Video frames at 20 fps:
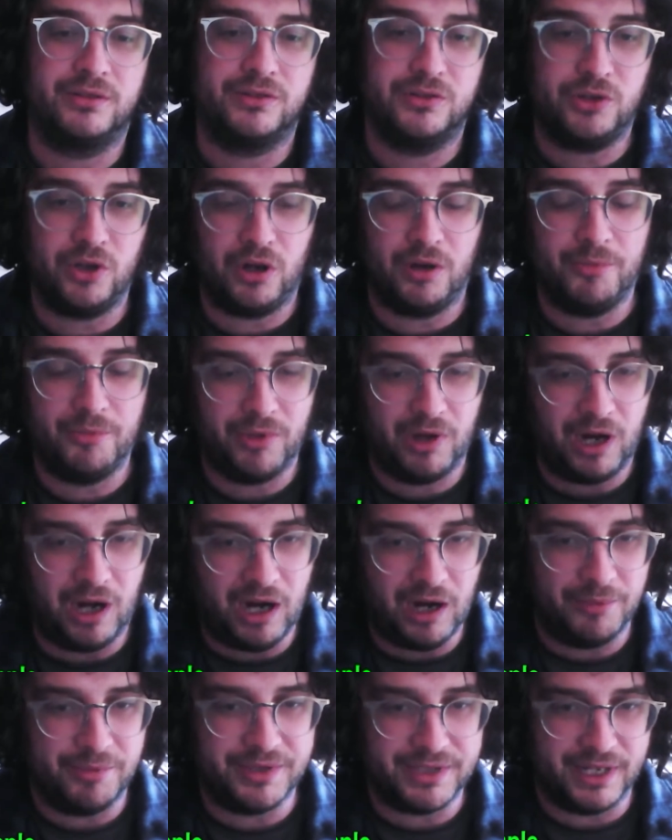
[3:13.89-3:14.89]

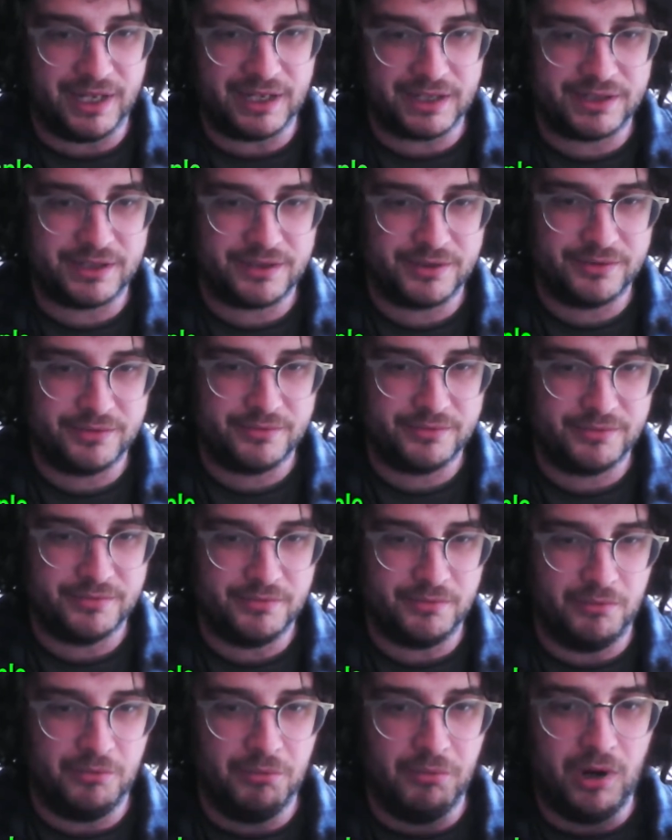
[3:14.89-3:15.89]
.hypertext
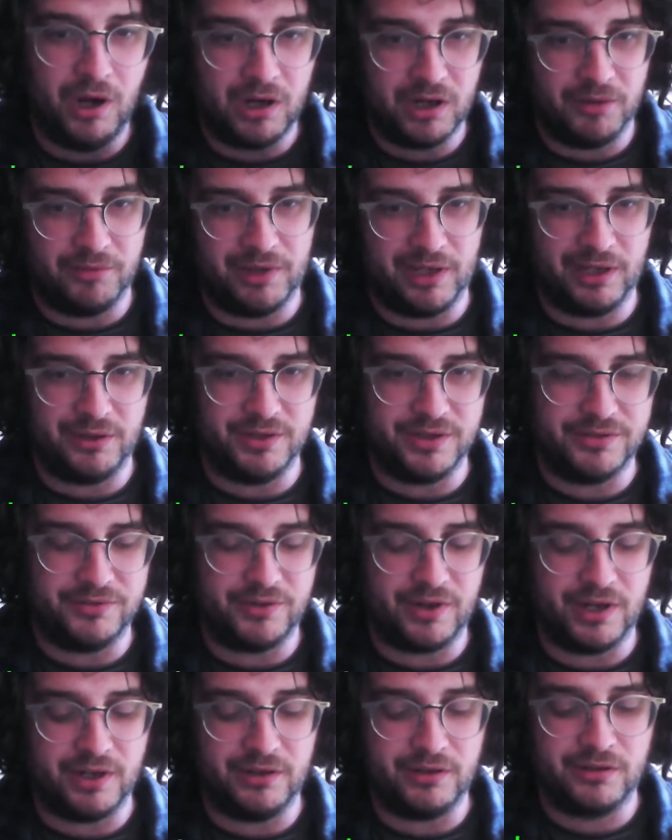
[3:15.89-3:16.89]
markup language
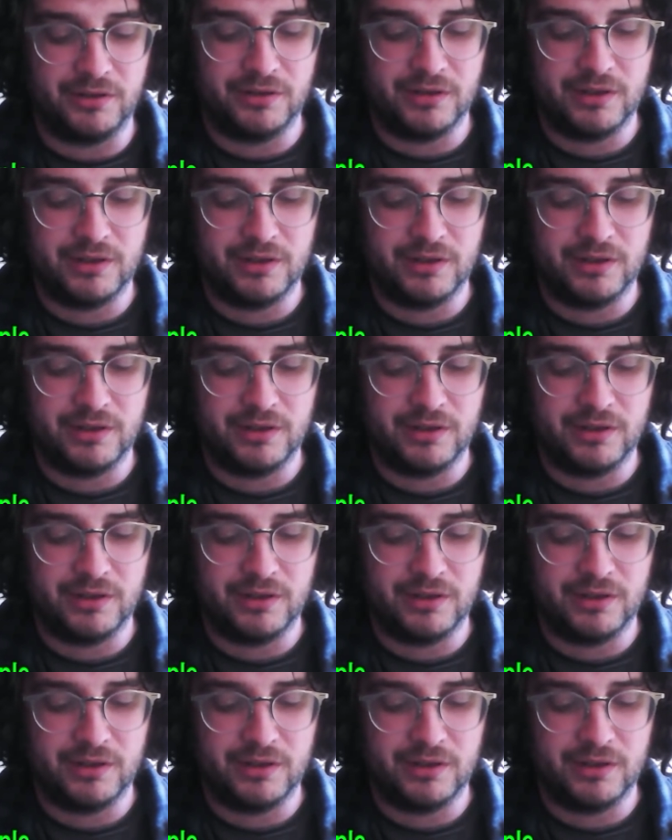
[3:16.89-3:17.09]
file